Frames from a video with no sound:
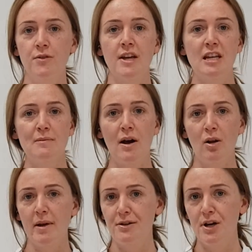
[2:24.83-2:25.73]
and you might not be
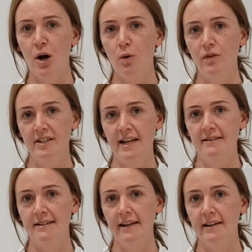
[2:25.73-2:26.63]
able to hold for 10
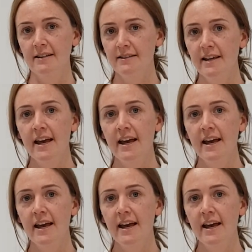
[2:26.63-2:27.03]
seconds.